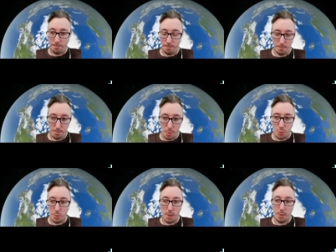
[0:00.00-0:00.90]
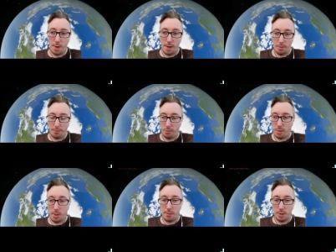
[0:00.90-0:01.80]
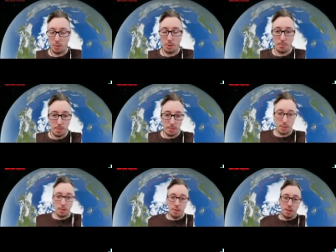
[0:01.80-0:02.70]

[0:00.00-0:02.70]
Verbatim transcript: motorway or whatever, freeway we call it in America,